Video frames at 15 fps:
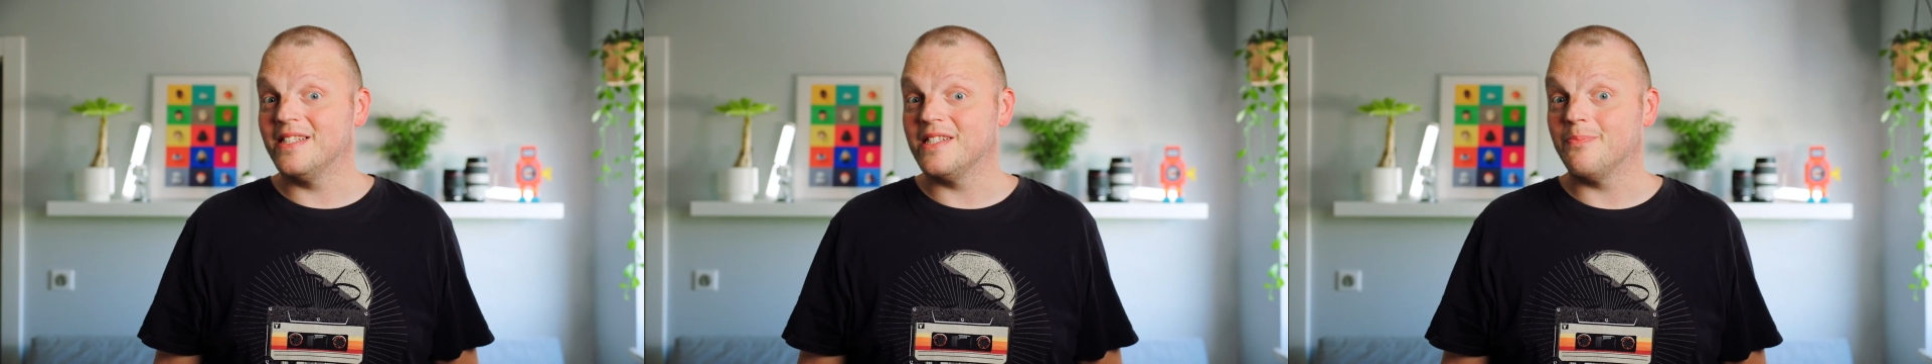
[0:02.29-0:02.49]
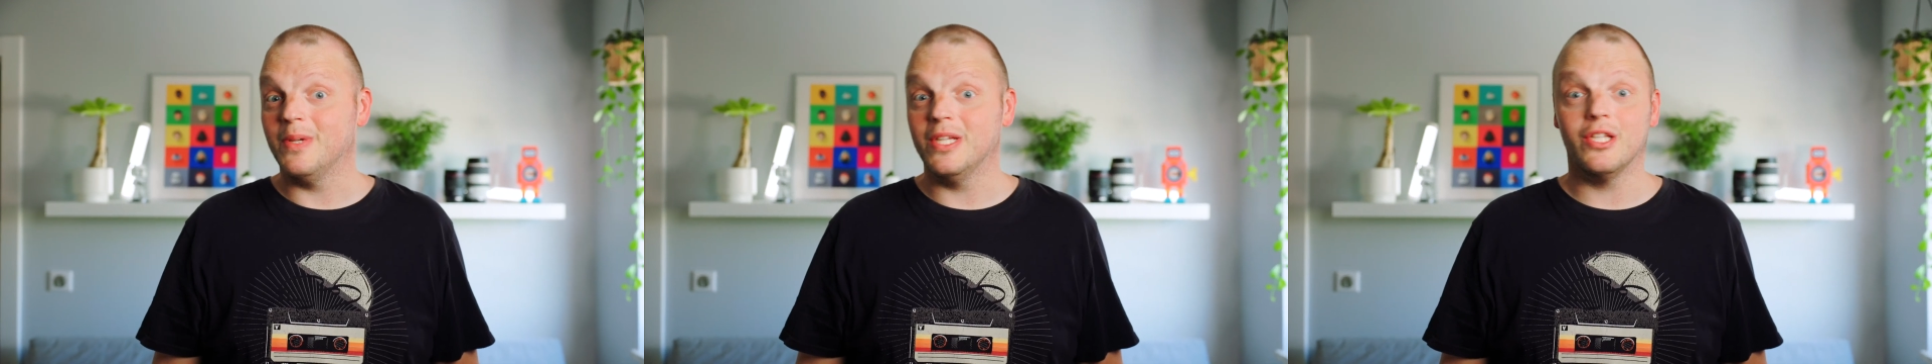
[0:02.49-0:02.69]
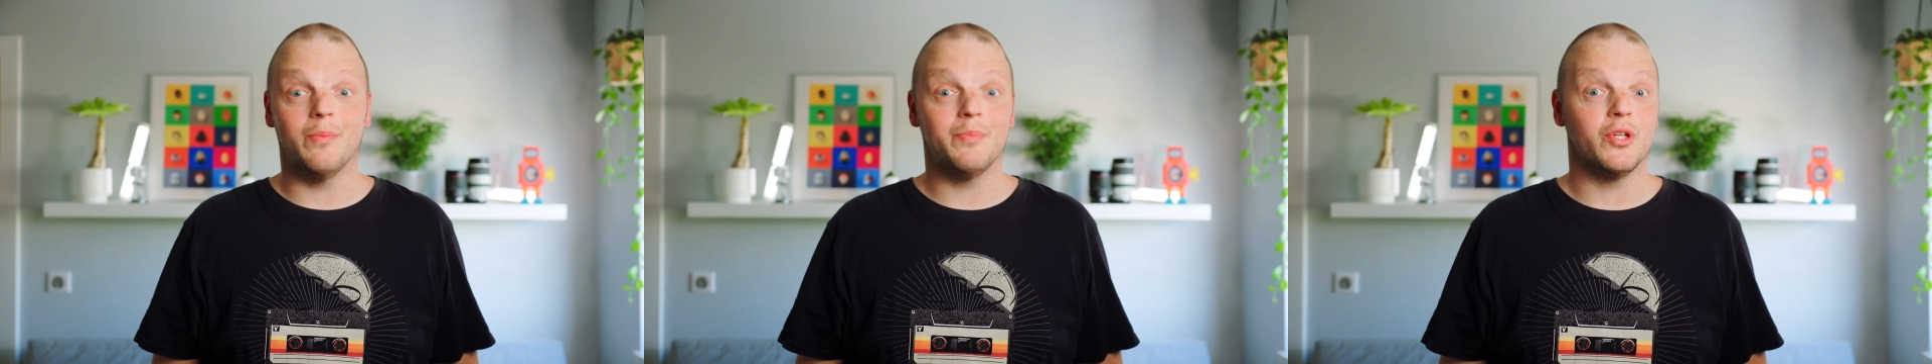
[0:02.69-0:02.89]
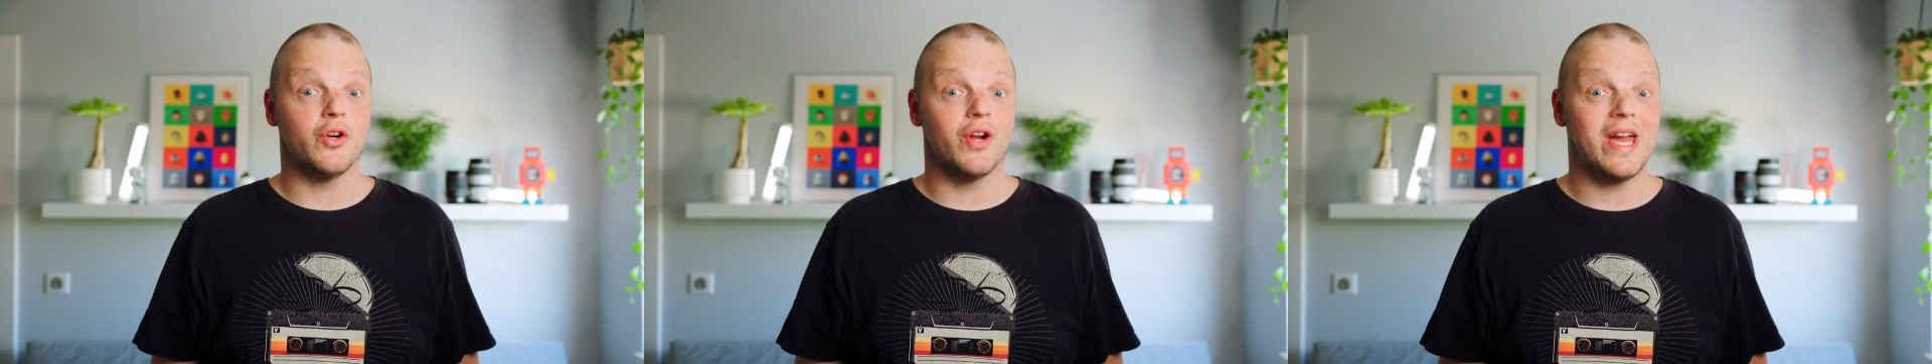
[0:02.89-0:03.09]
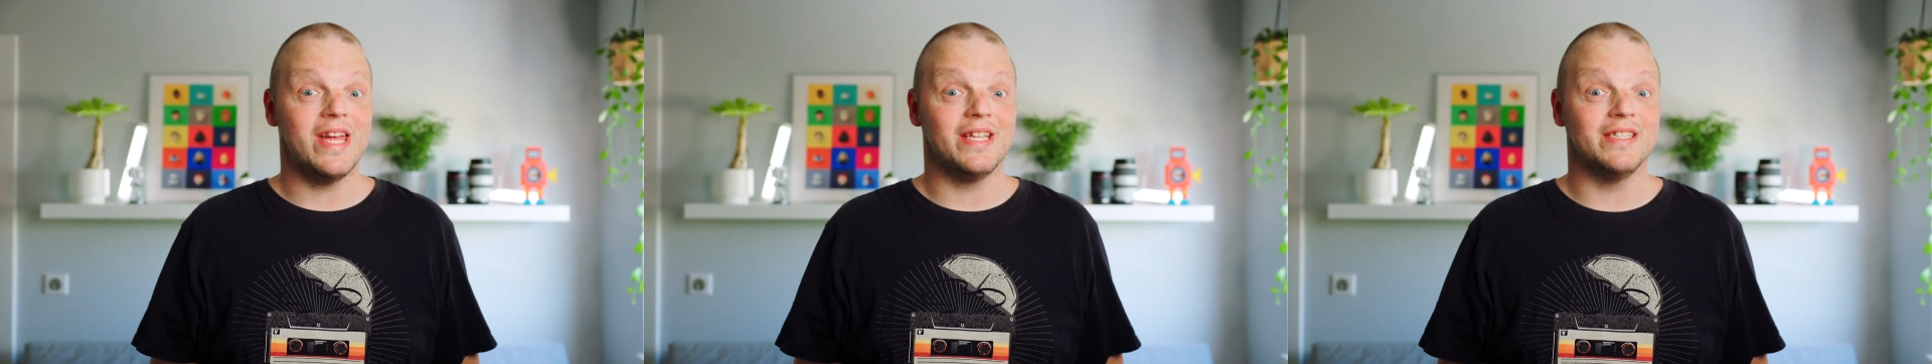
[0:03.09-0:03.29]
speed up
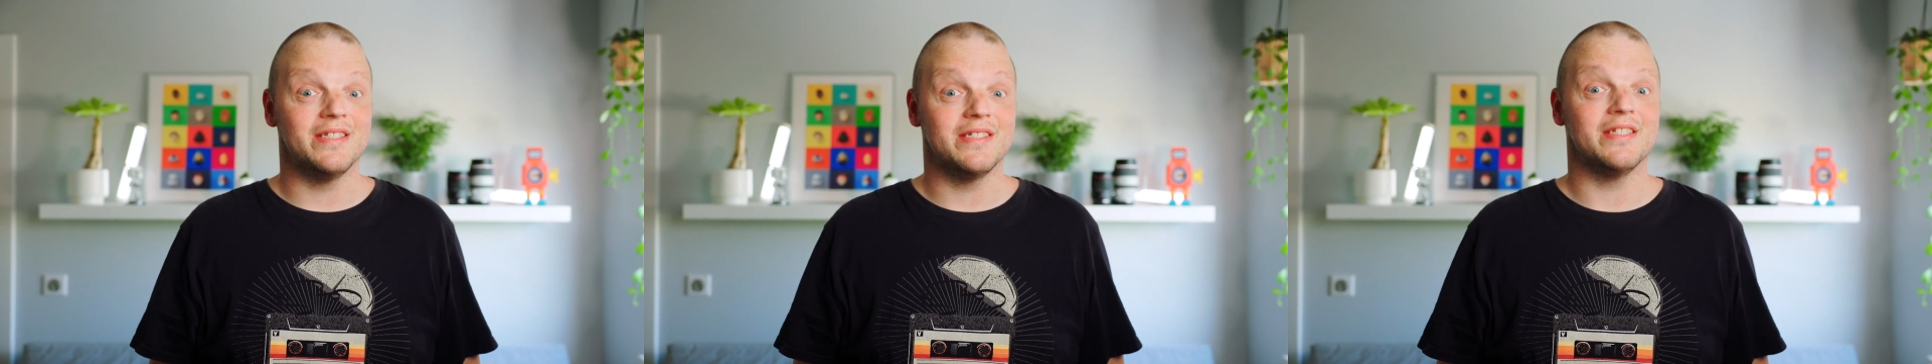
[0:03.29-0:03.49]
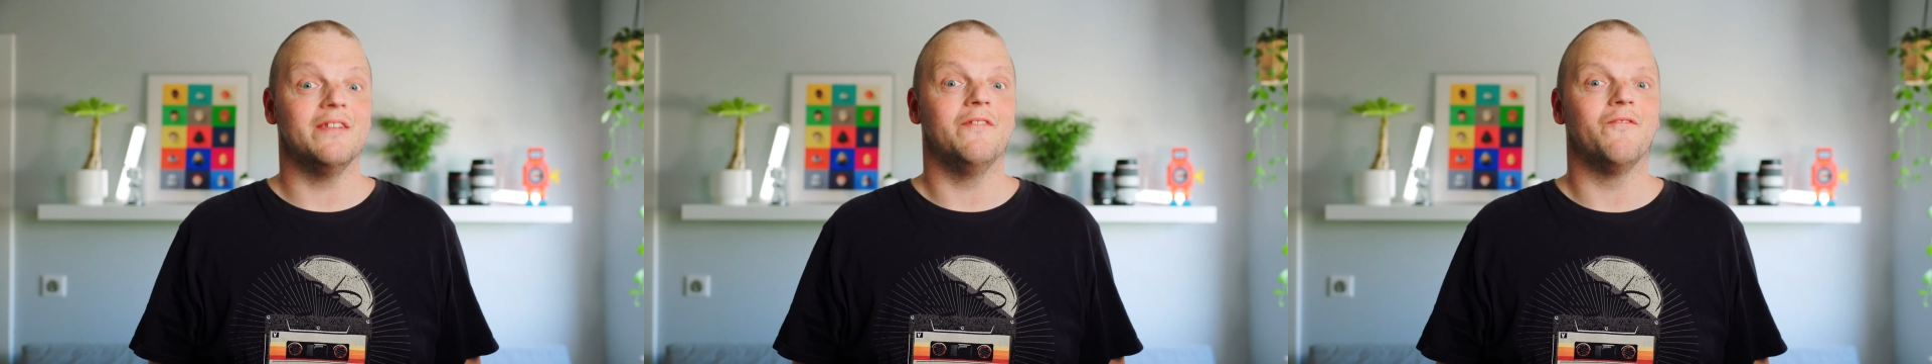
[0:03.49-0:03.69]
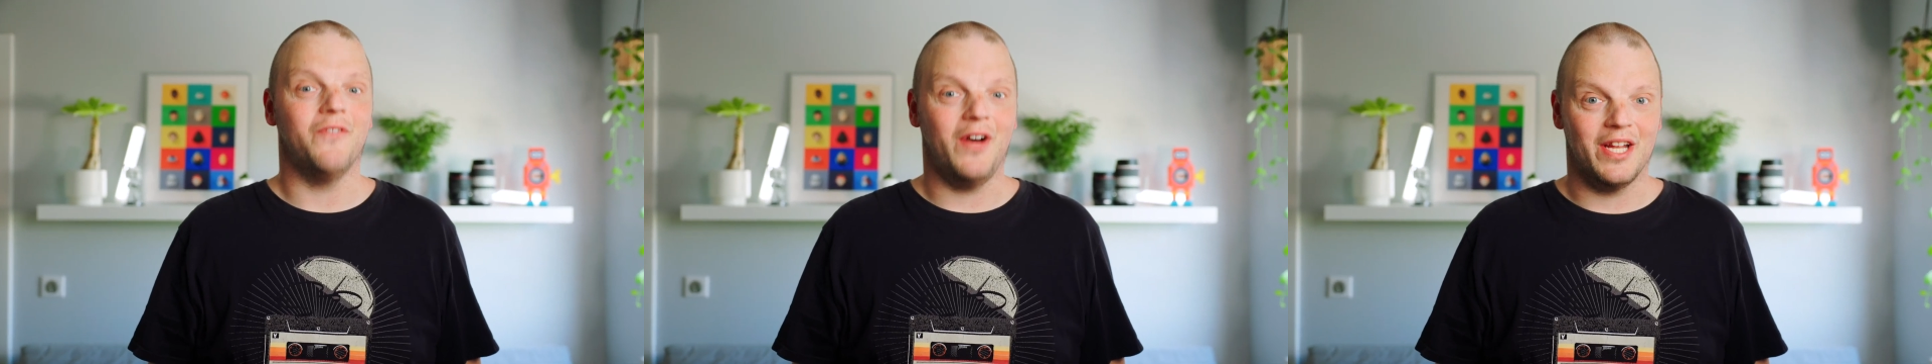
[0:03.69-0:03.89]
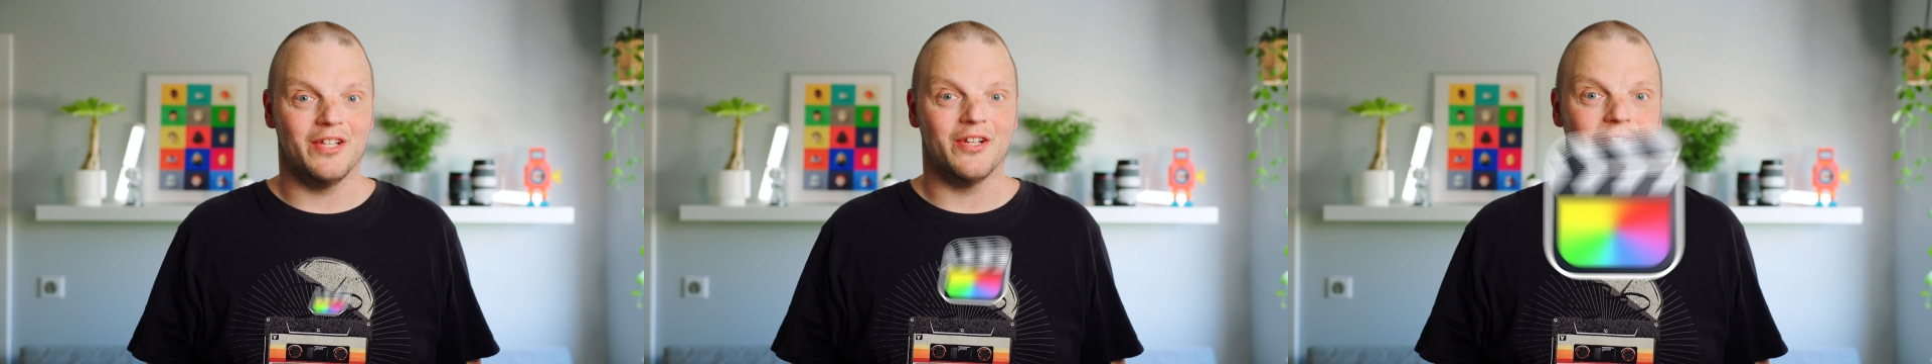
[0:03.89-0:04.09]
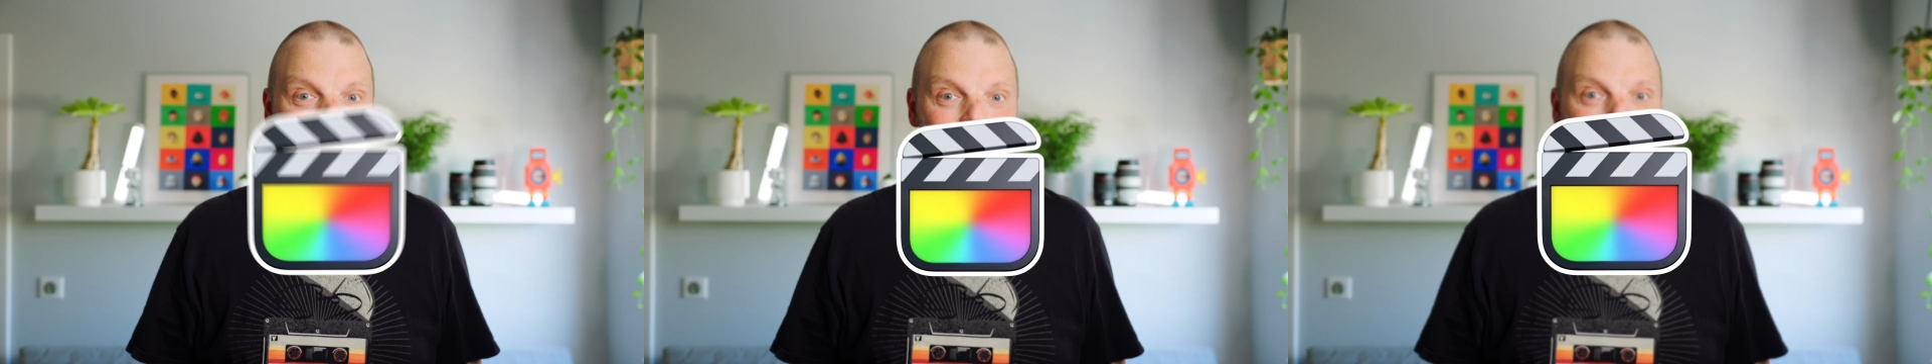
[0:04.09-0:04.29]
your edits in
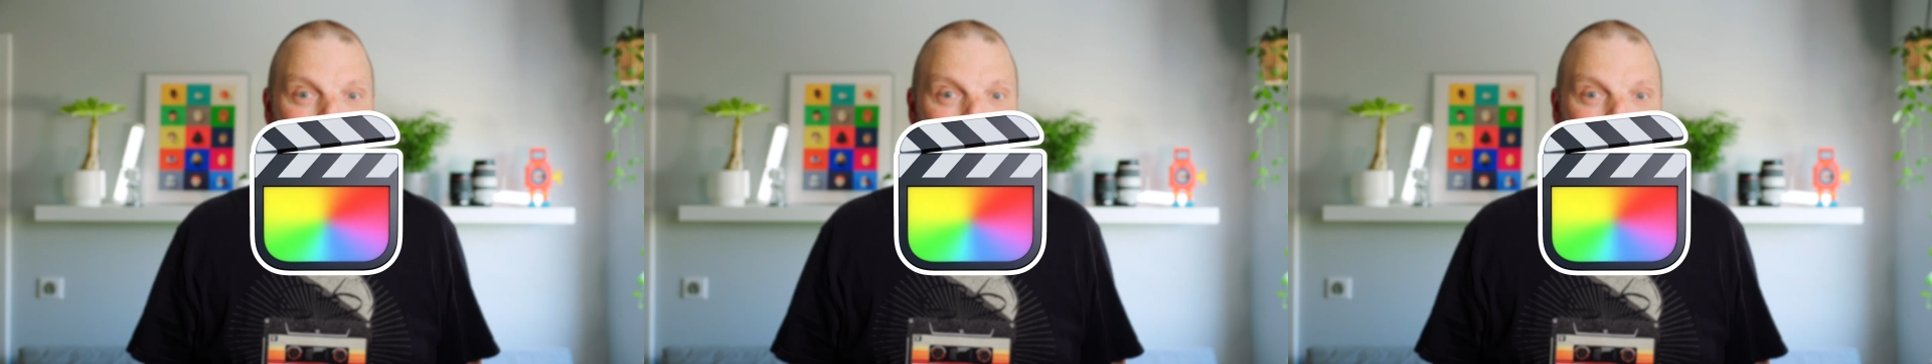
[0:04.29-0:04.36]
Final Cut